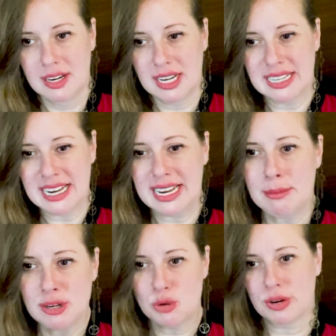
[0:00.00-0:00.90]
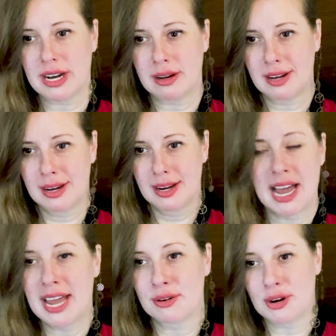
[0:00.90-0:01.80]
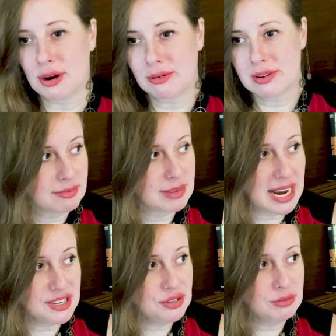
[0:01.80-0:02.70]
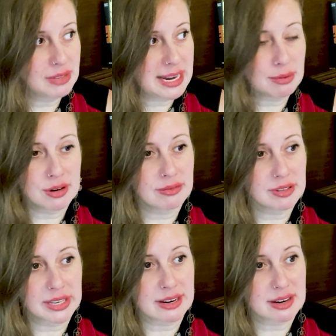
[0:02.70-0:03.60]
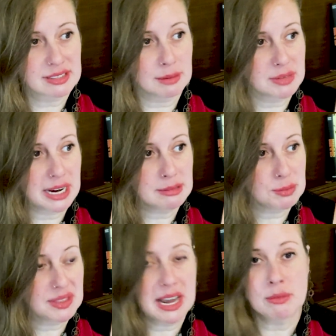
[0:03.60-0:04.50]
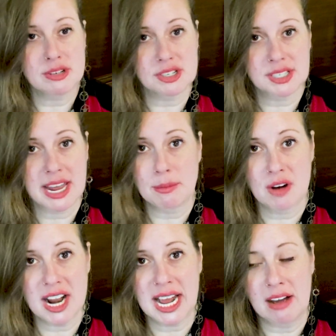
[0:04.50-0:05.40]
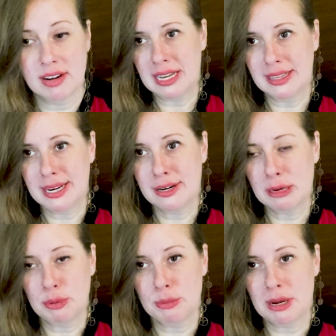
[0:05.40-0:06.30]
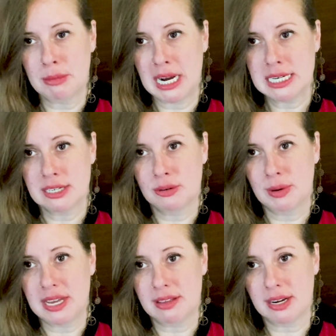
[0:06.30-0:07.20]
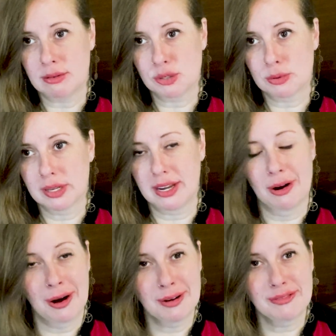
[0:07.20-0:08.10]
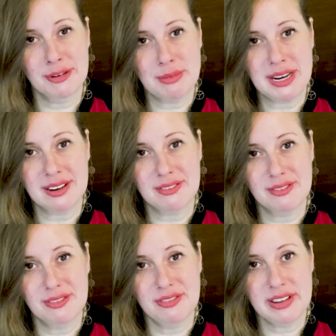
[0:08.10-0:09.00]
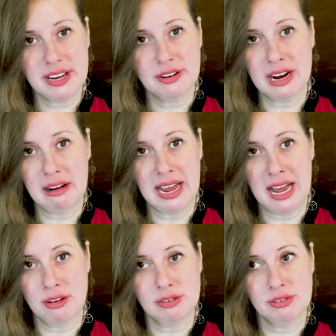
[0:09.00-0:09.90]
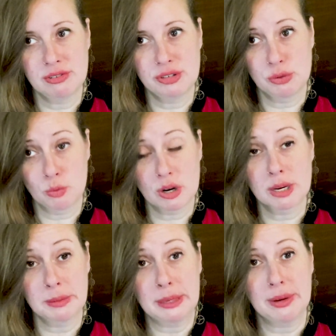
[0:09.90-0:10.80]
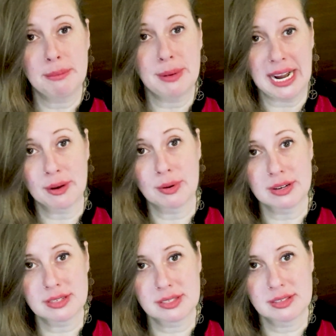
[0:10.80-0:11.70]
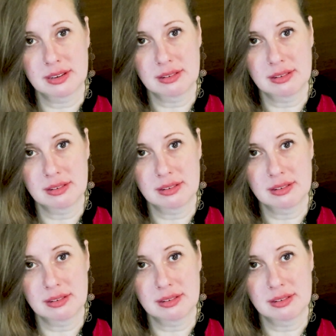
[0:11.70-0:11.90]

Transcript: And that imagery, I don't know, I do labor over lyrics sometimes, but that one just came right out. That lyric blew my mind in a way that it was really hard for me to figure out how to work my way backwards